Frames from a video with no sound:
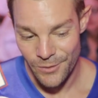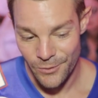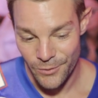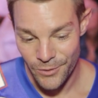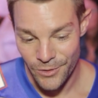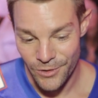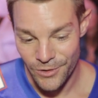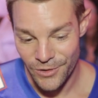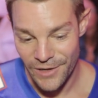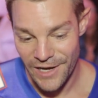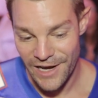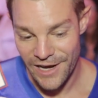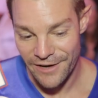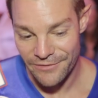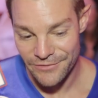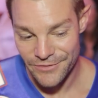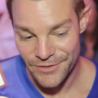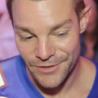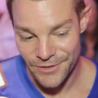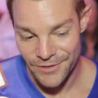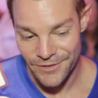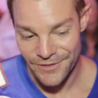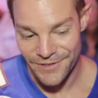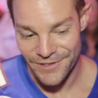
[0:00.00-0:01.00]
Well,
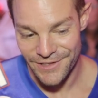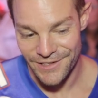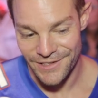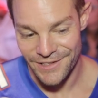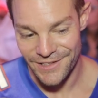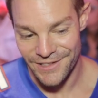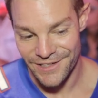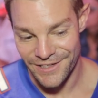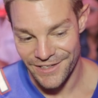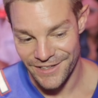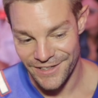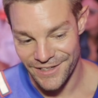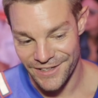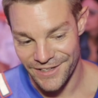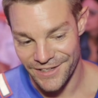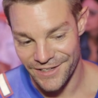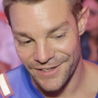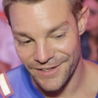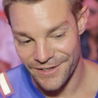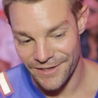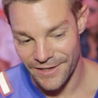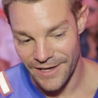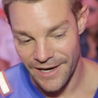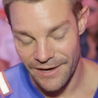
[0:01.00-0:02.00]
after the uh,
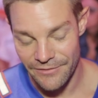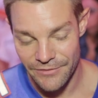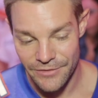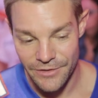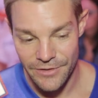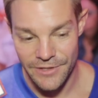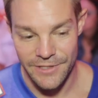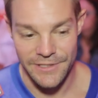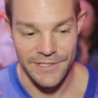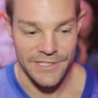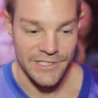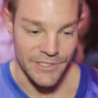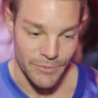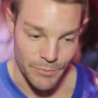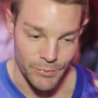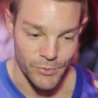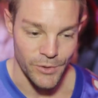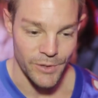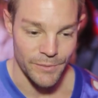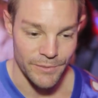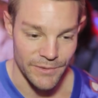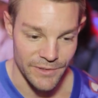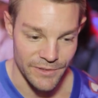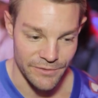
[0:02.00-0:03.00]
after the
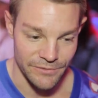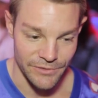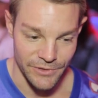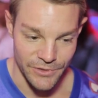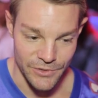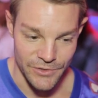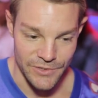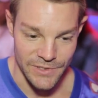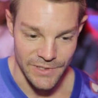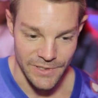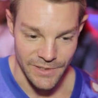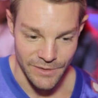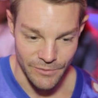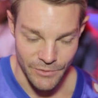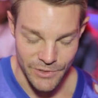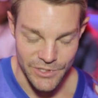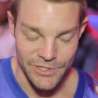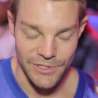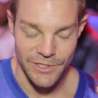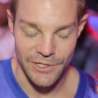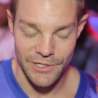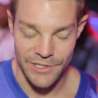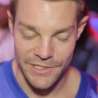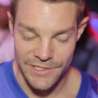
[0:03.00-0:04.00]
disappointment of losing,
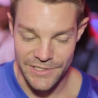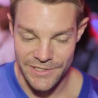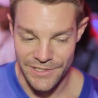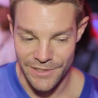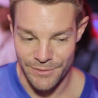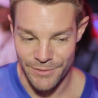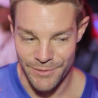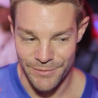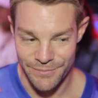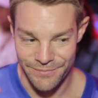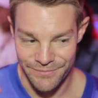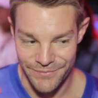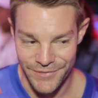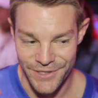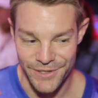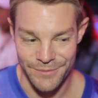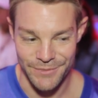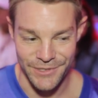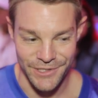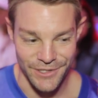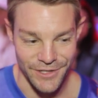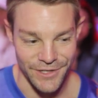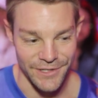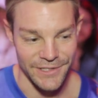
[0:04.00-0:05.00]
which there is some, I'm going to
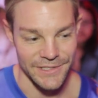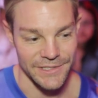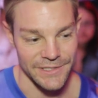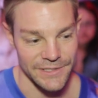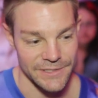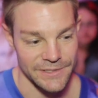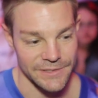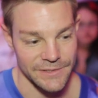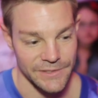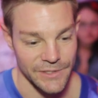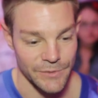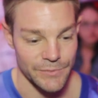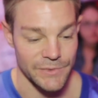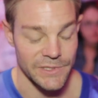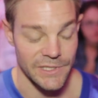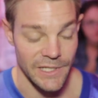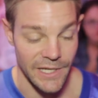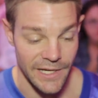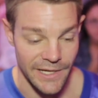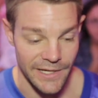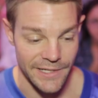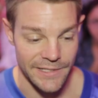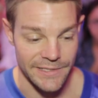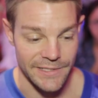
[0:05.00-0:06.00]
be honest,
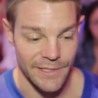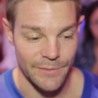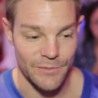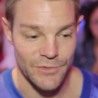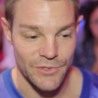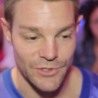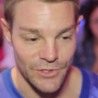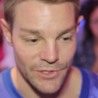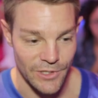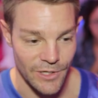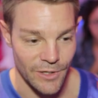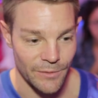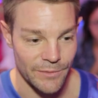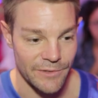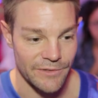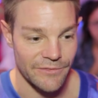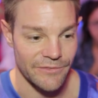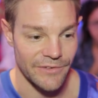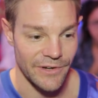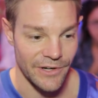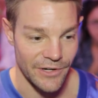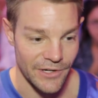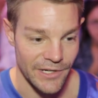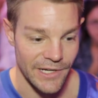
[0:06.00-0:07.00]
subsides, I'm sure I'll be
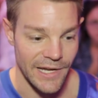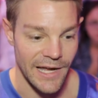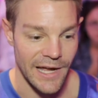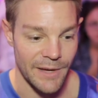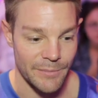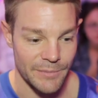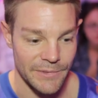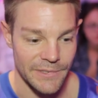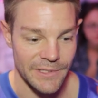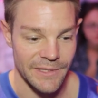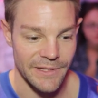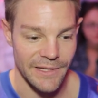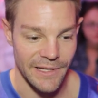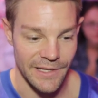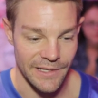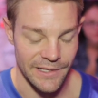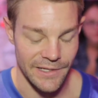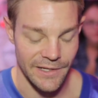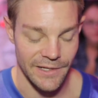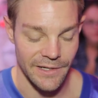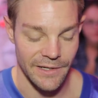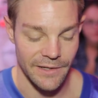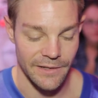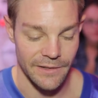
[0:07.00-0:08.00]
very happy that
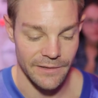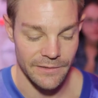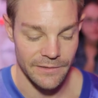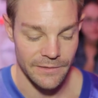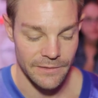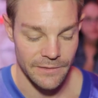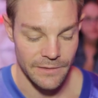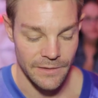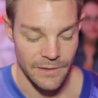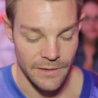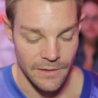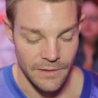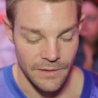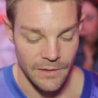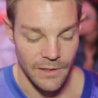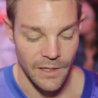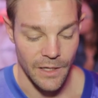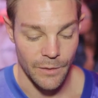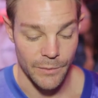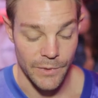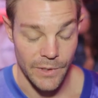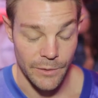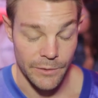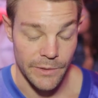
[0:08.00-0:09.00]
uh,
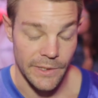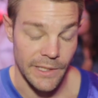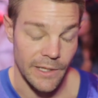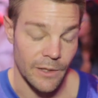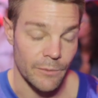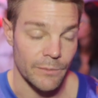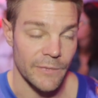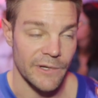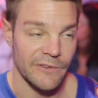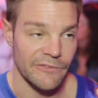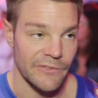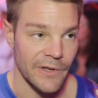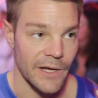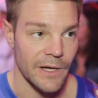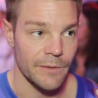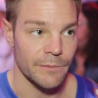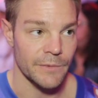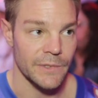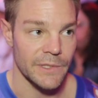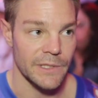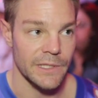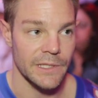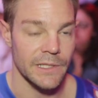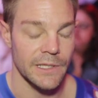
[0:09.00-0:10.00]
I'll be able to help my
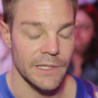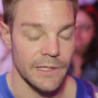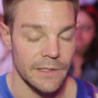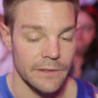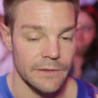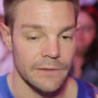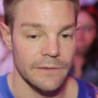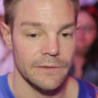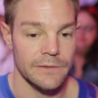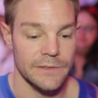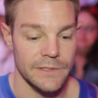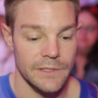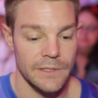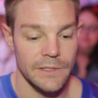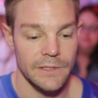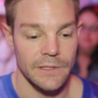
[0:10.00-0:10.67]
family and